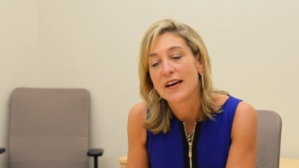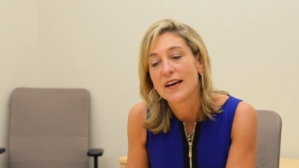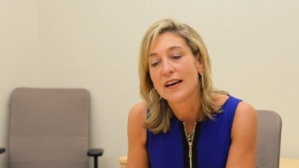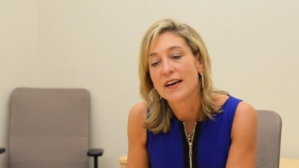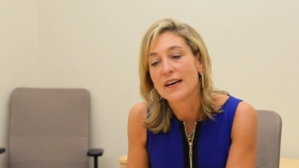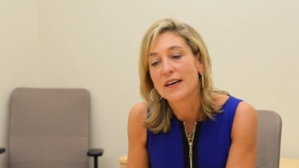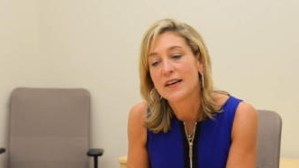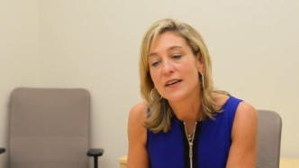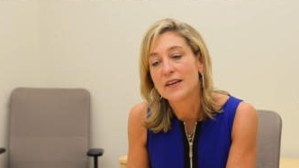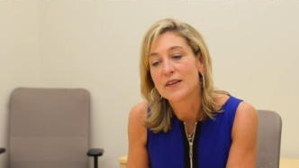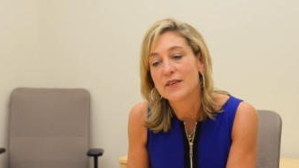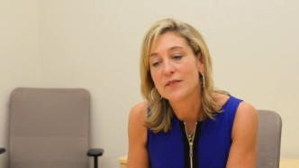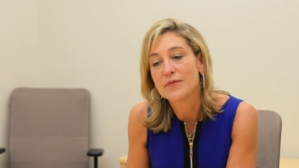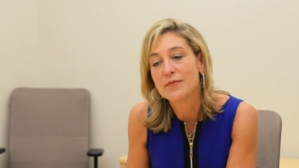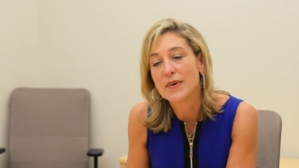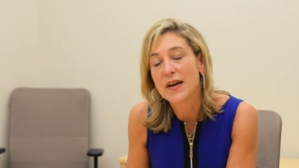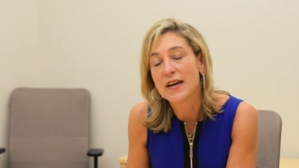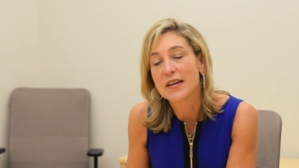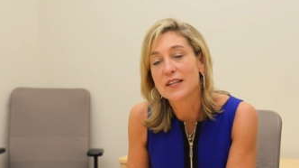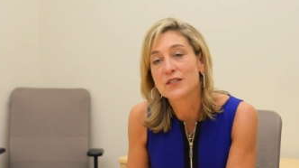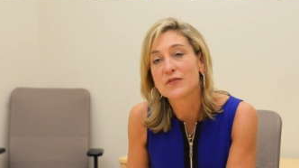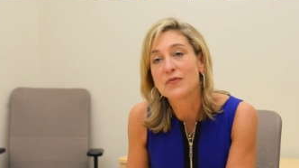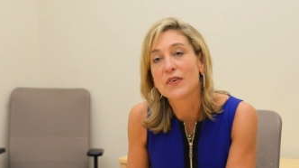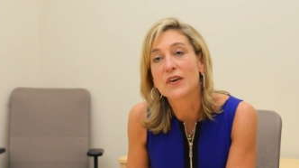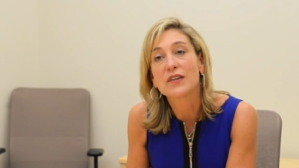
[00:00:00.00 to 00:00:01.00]

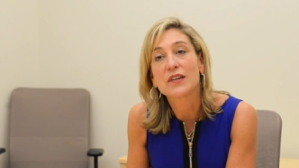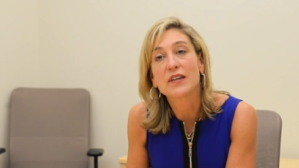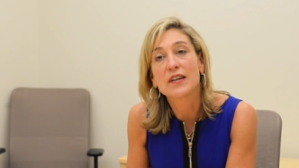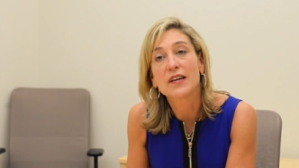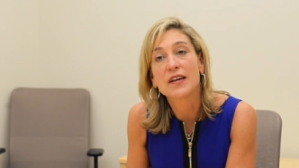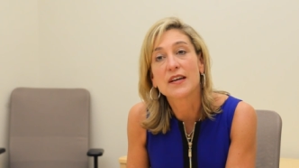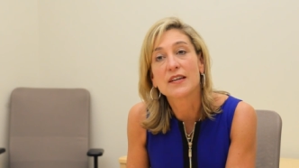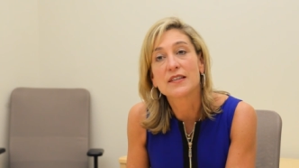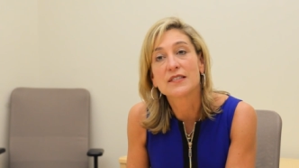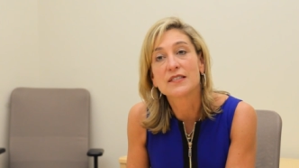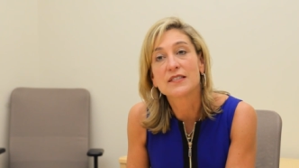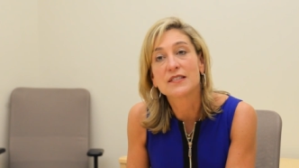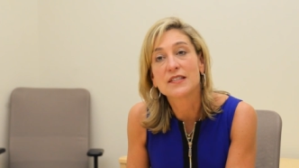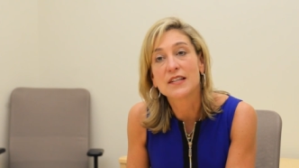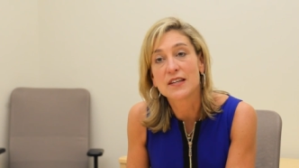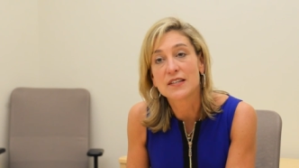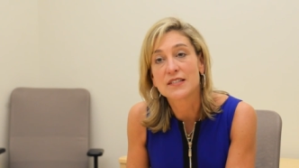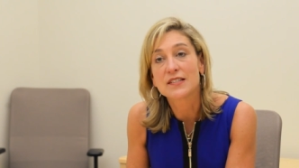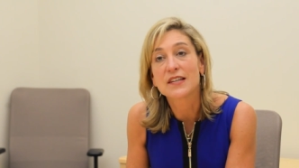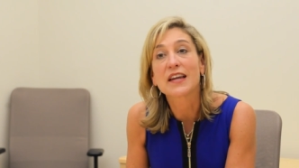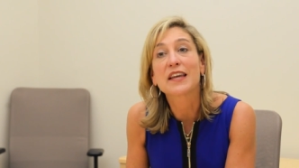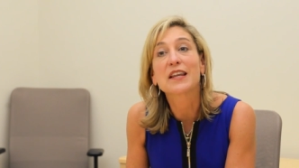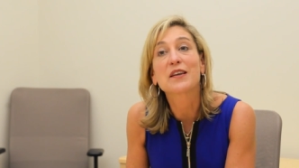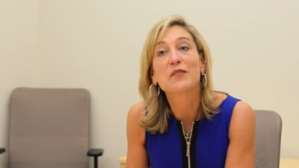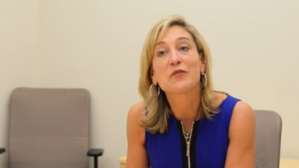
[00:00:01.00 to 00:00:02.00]
as the
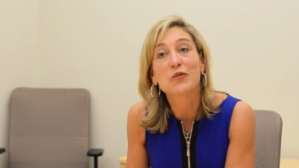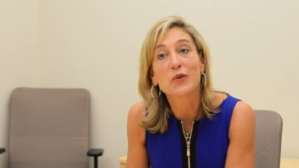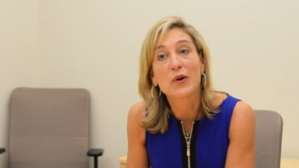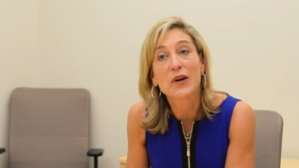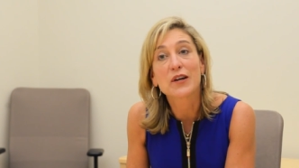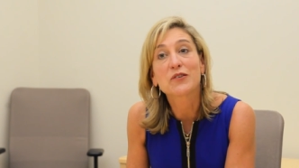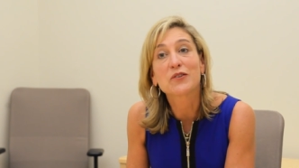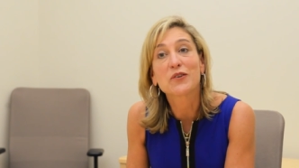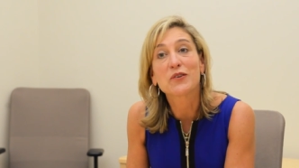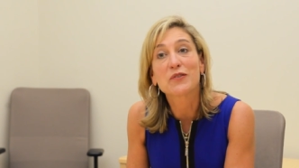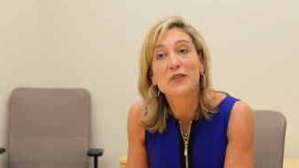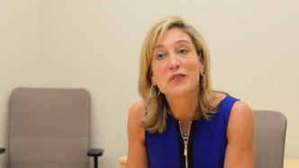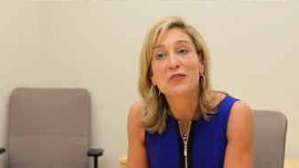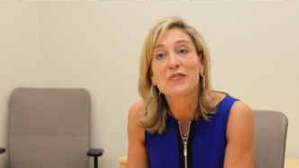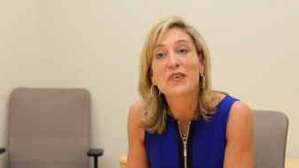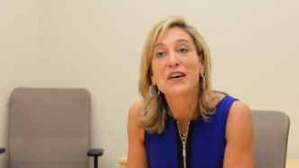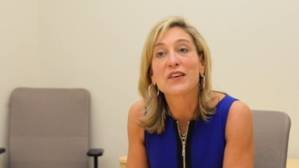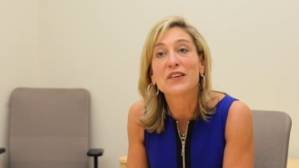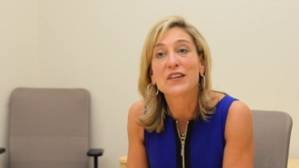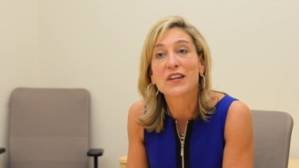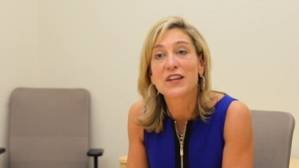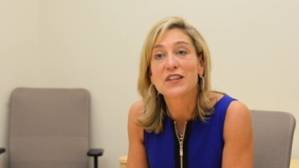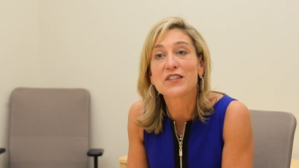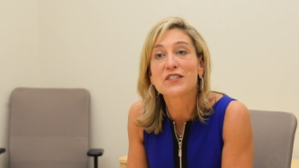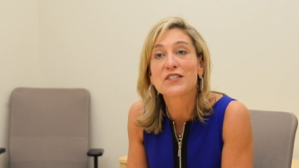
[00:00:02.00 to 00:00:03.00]
executive director of the
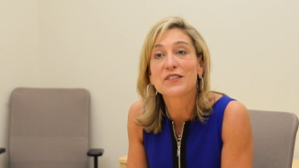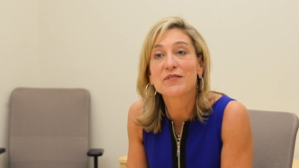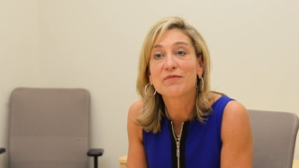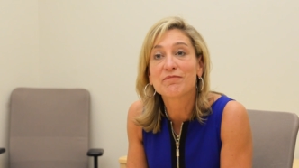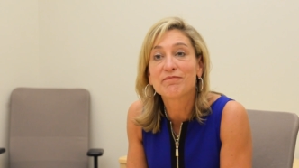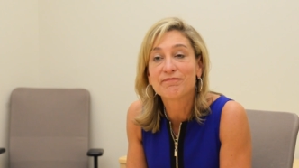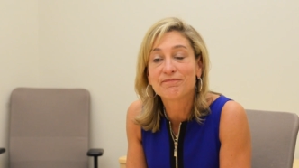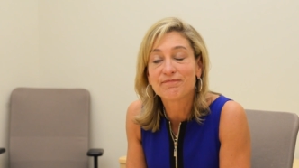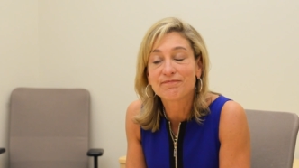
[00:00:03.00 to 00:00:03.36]
foundation.